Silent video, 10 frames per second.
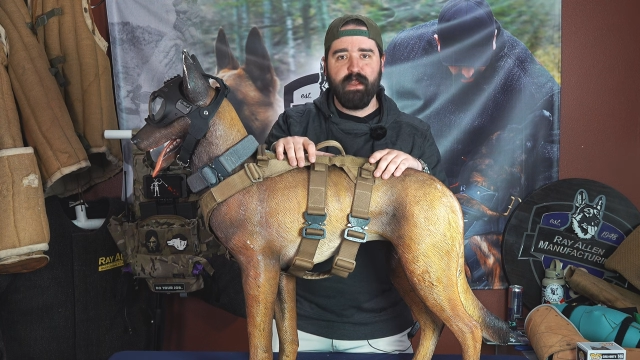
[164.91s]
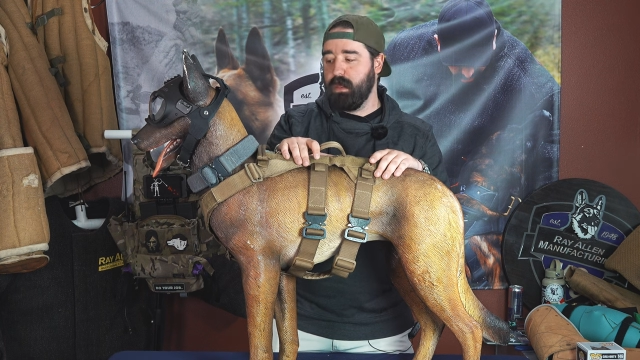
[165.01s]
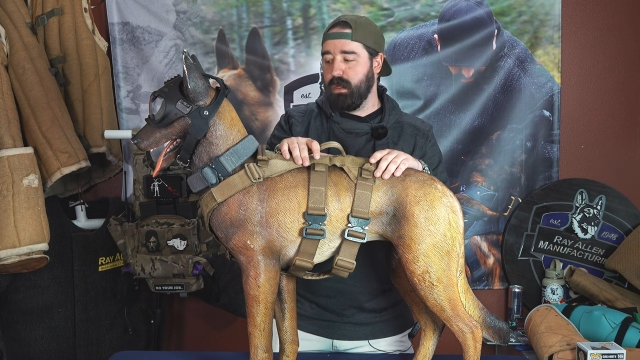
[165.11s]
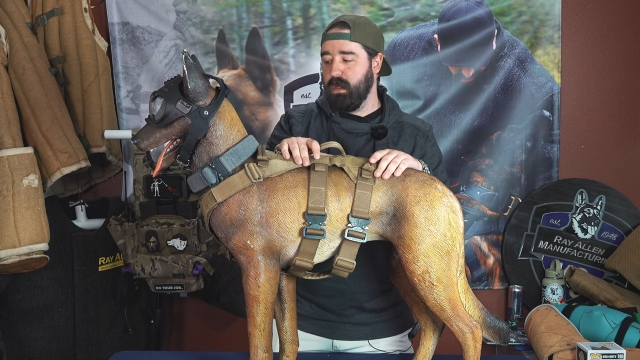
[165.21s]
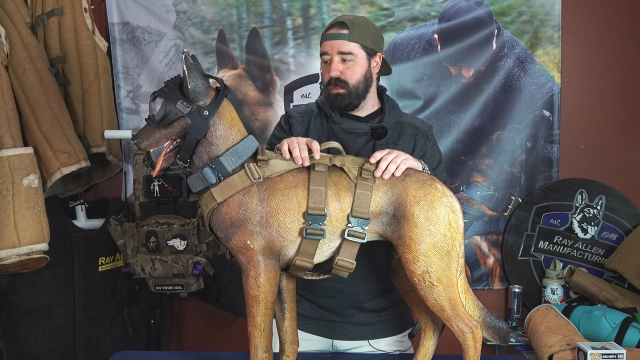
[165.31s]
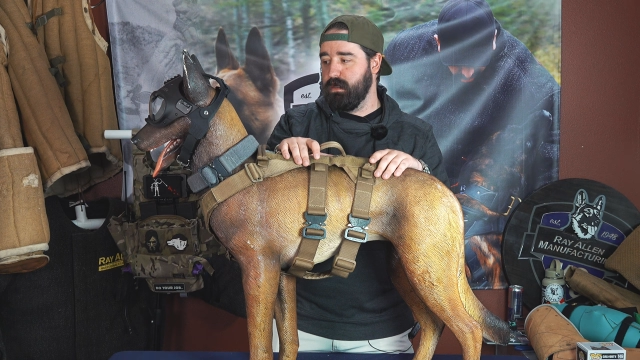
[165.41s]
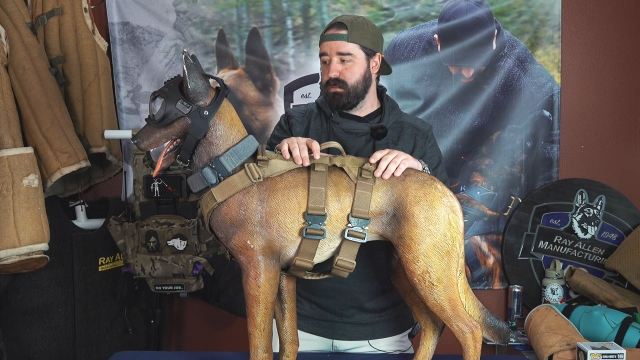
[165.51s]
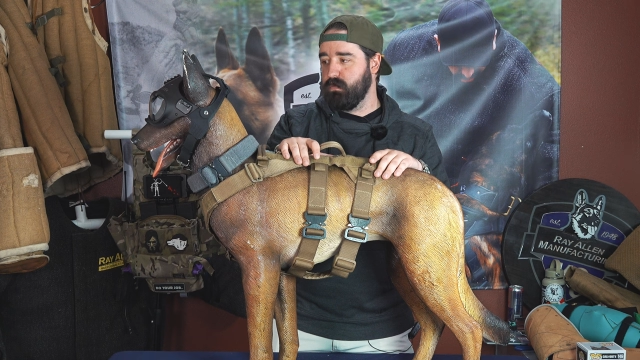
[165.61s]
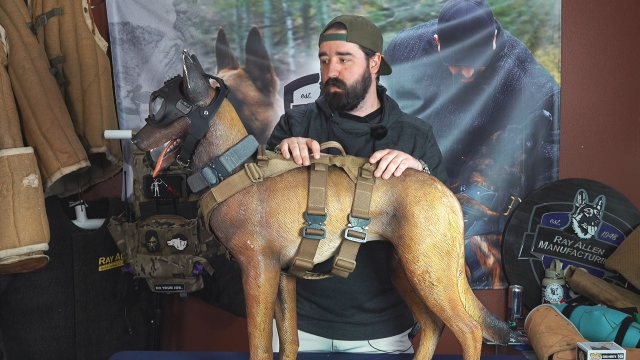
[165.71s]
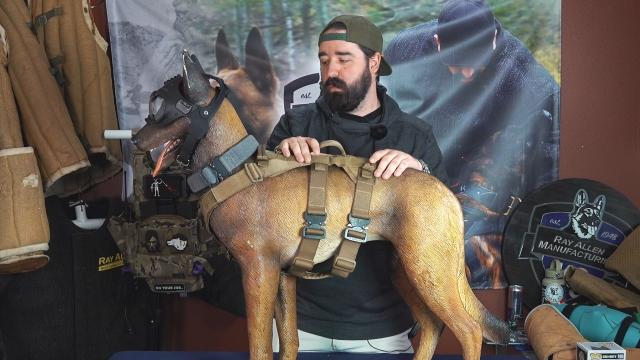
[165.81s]

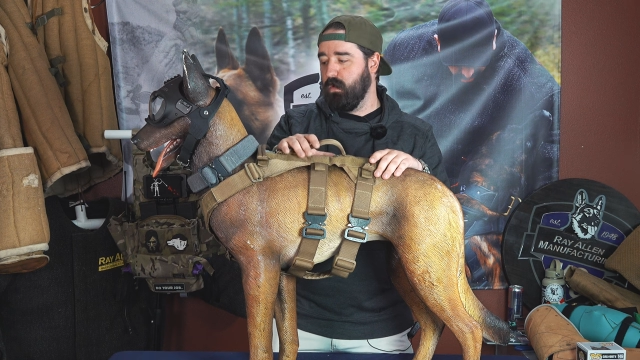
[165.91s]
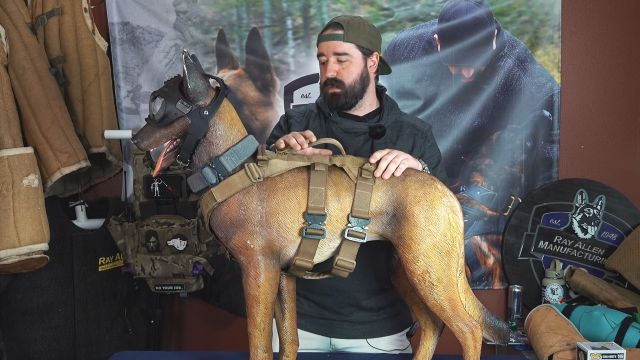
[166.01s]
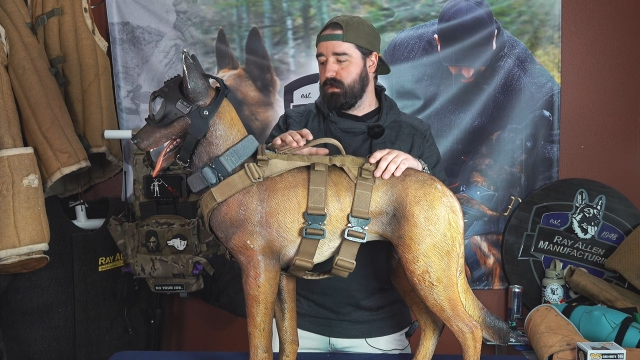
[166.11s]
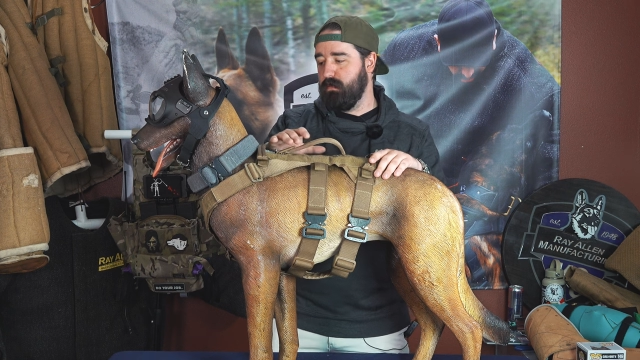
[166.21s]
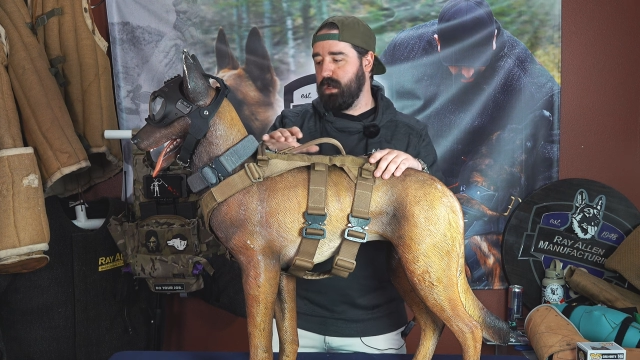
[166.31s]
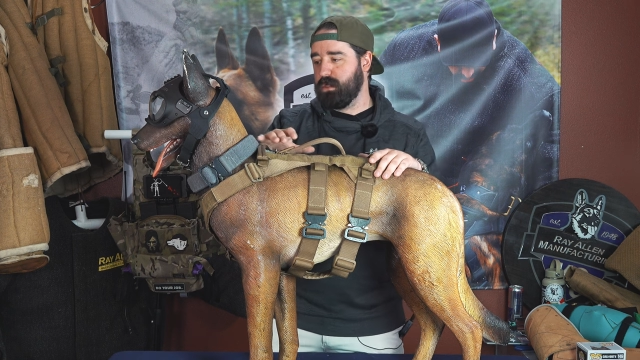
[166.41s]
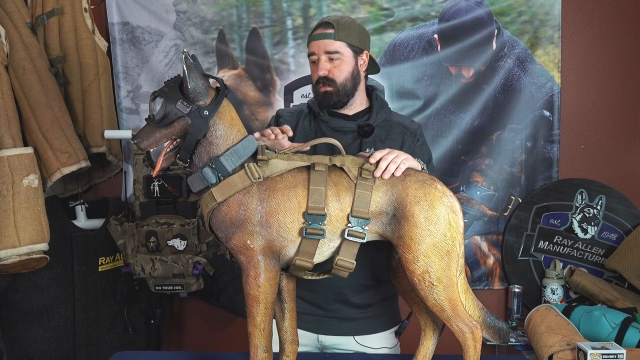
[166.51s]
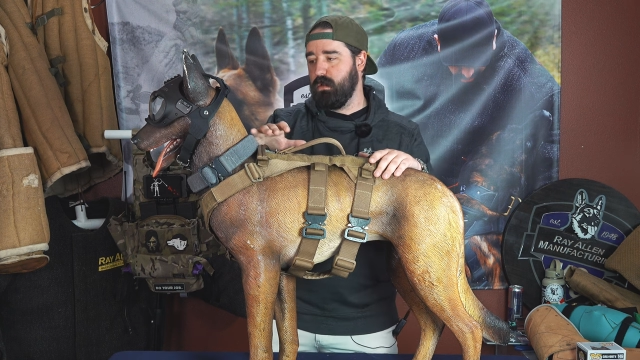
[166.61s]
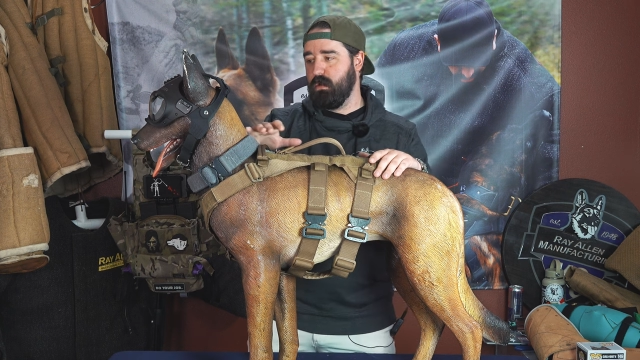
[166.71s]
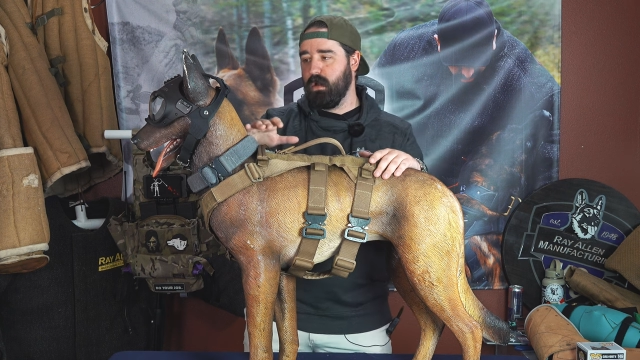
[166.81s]
because we want to make
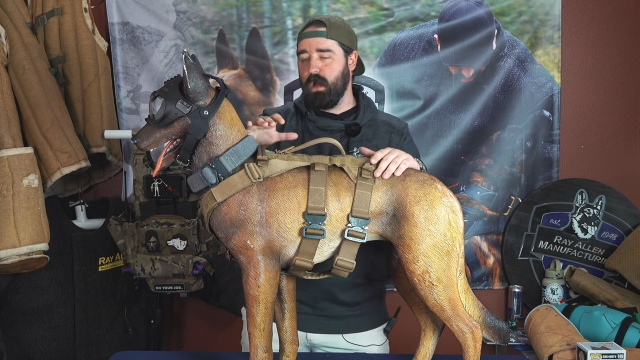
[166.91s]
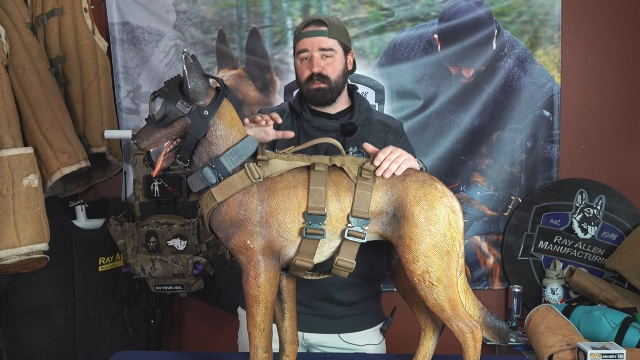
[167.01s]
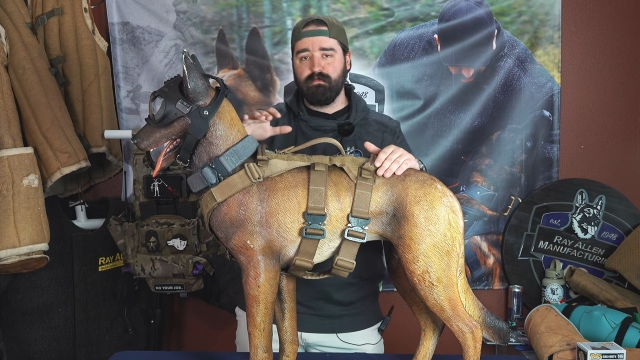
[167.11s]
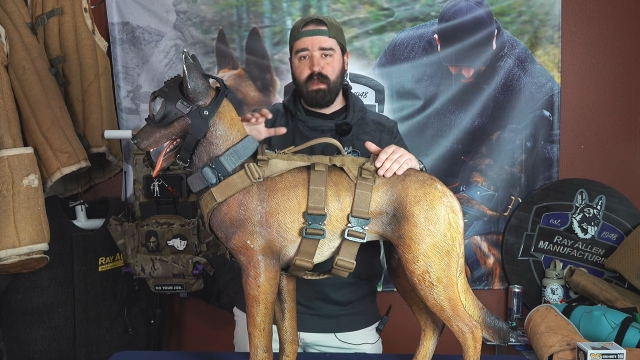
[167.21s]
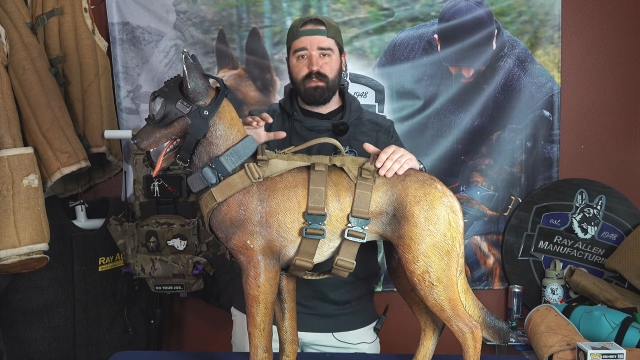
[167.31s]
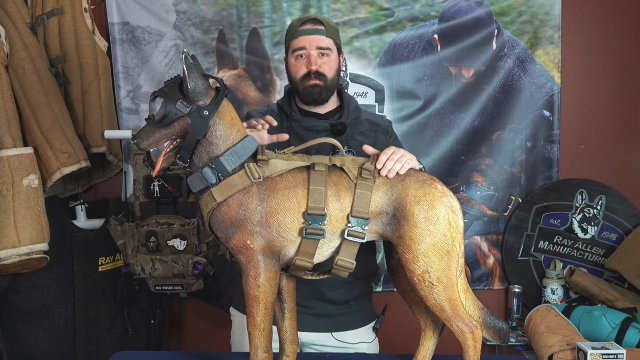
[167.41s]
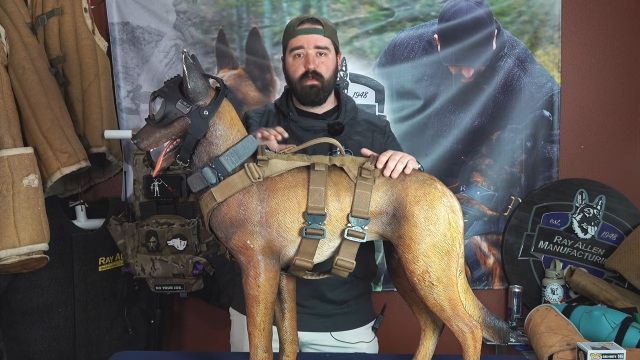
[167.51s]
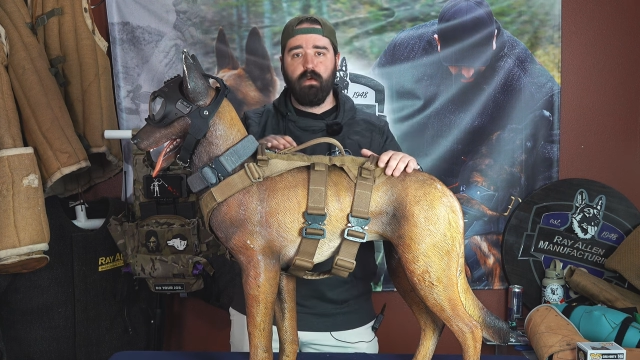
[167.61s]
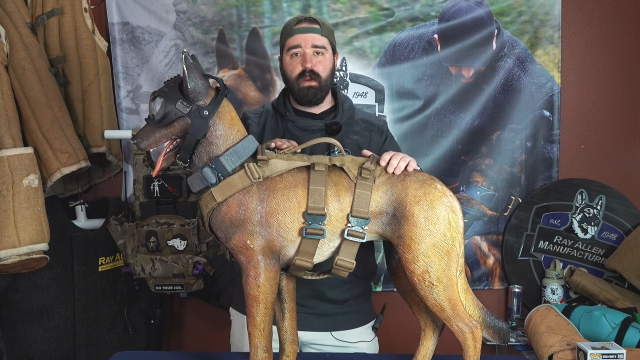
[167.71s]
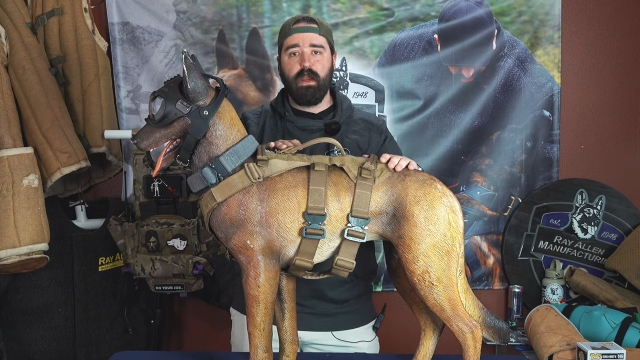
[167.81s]
sure that your dog is measured
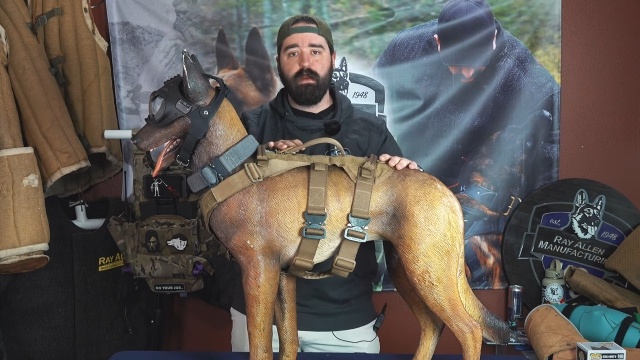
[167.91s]
for it.